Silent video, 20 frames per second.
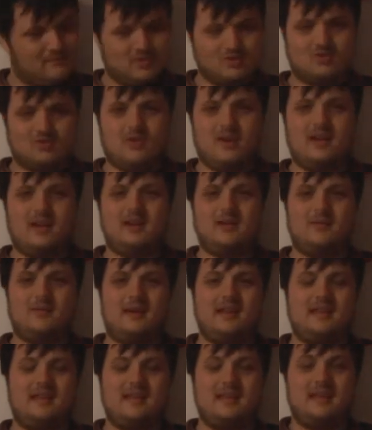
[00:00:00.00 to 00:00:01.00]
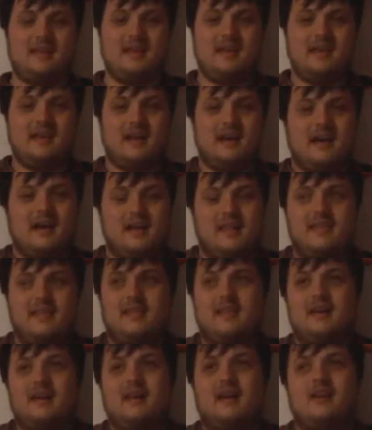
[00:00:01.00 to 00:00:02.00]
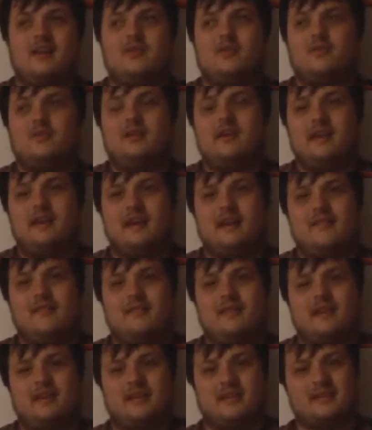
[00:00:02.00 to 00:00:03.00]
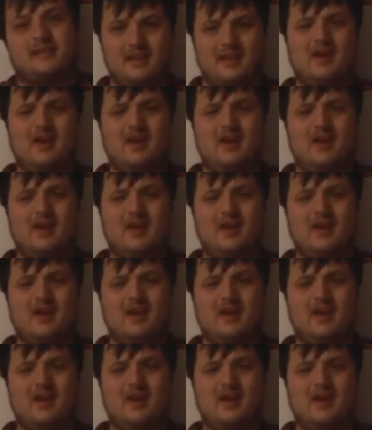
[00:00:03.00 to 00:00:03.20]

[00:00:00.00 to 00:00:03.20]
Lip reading: So anyway, yeah, there you have it.